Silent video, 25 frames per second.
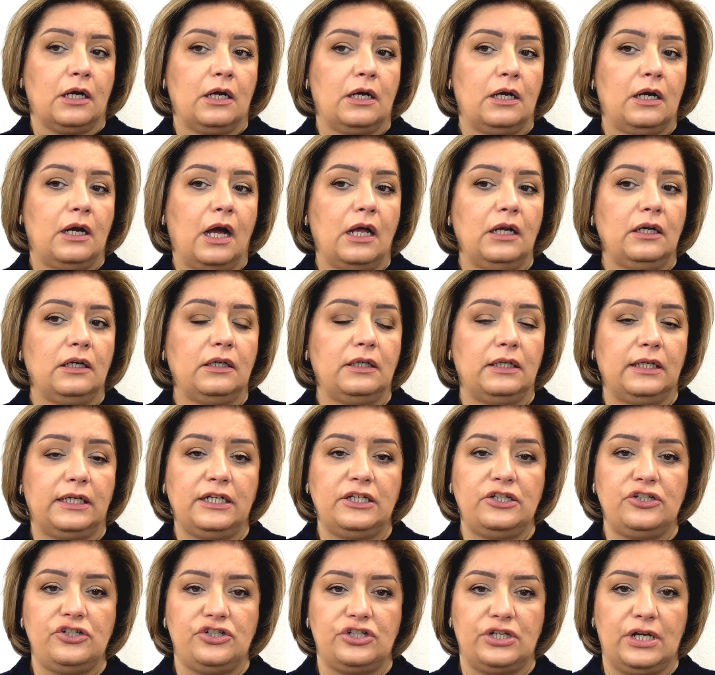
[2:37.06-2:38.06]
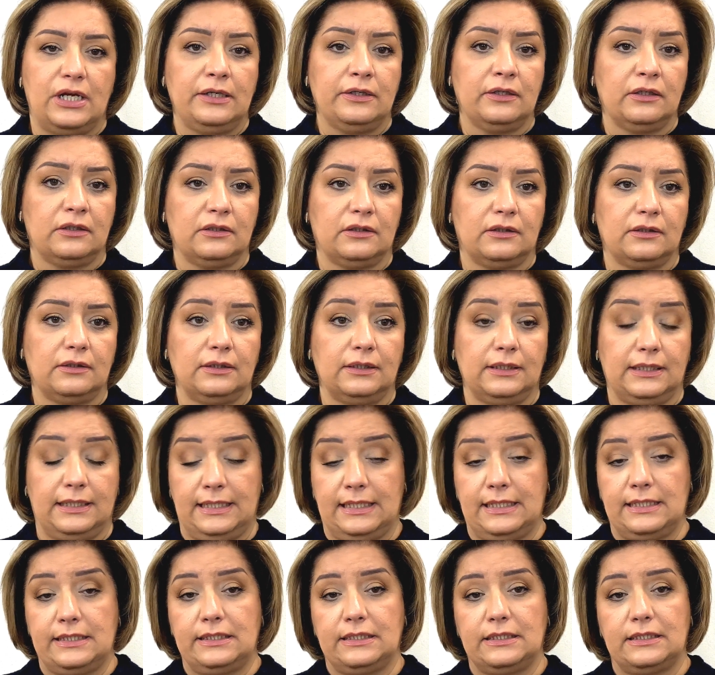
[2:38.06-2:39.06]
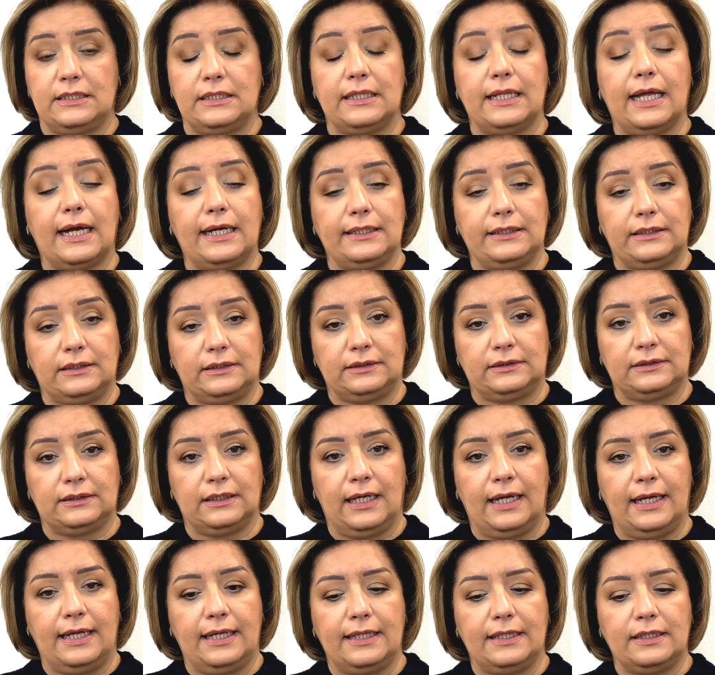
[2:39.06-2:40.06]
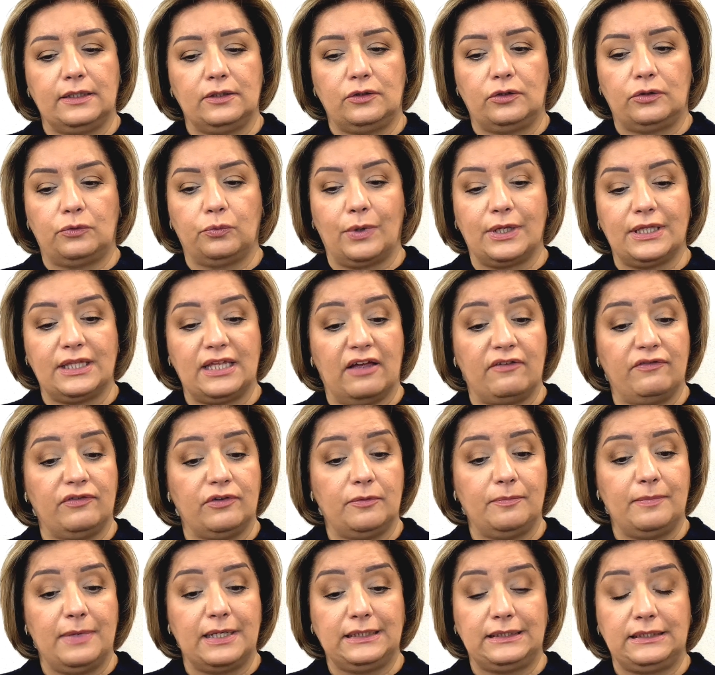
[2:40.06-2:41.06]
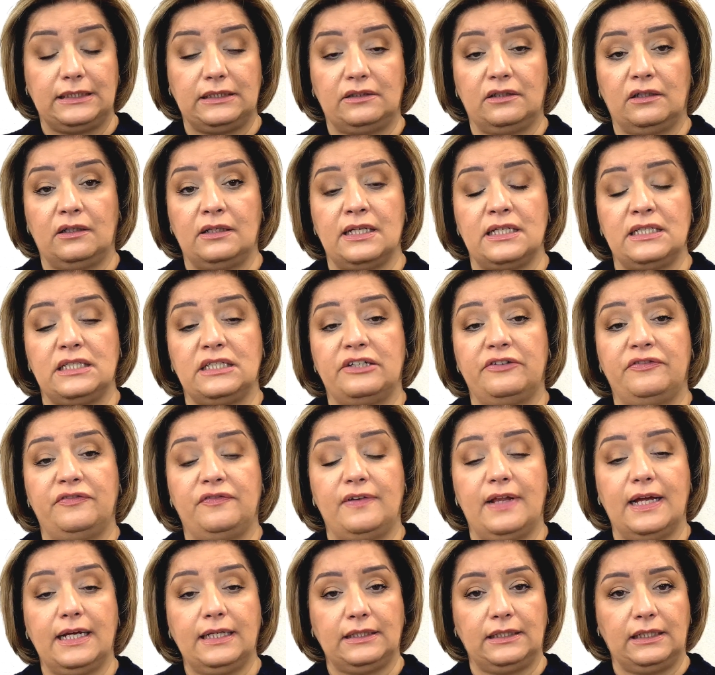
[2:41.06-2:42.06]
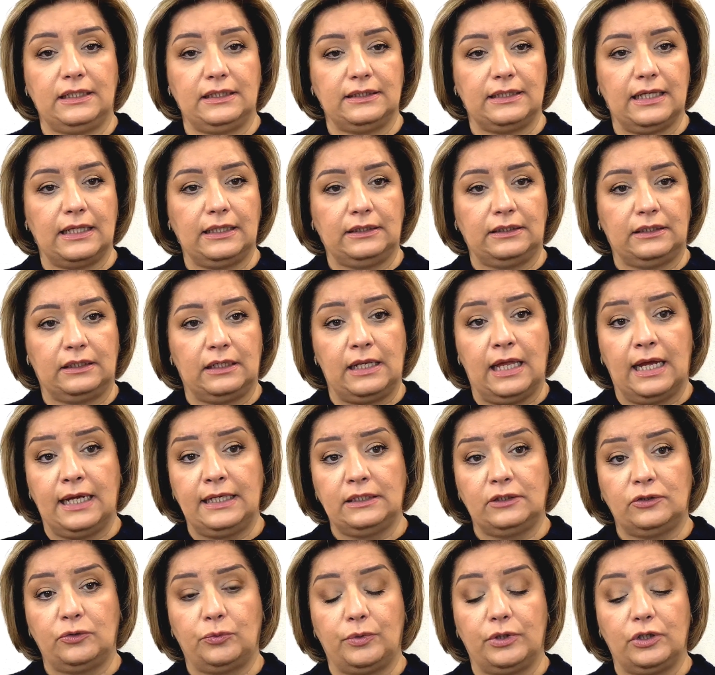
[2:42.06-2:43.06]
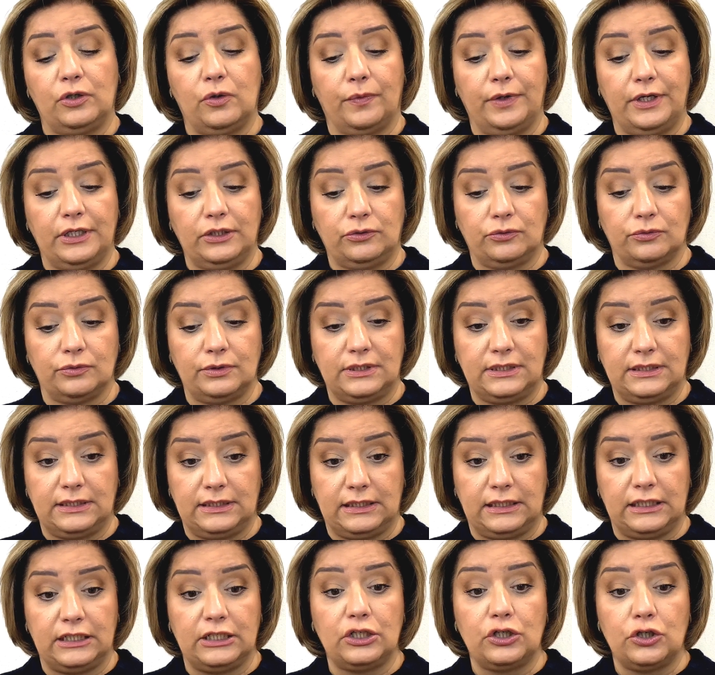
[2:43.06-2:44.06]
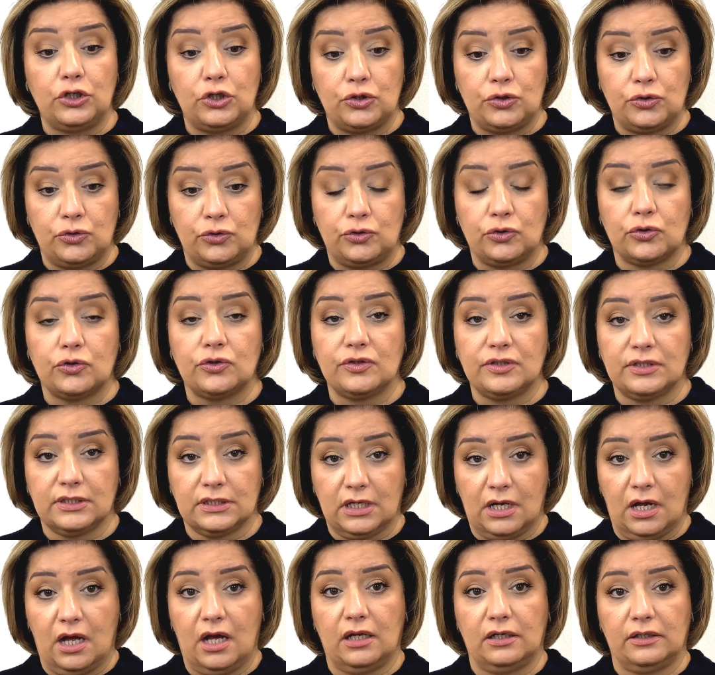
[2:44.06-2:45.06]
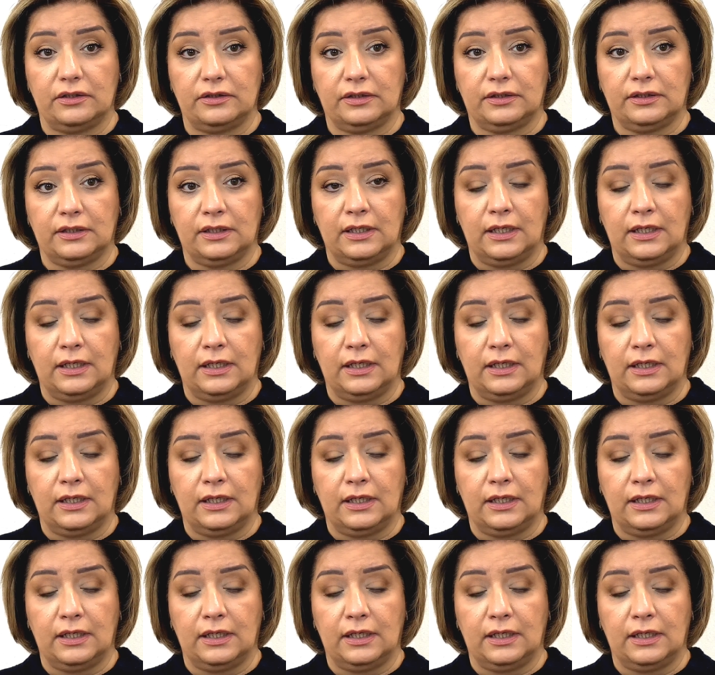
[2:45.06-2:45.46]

Color in general is light, and whatever material is reflecting that light, we're going to see those color.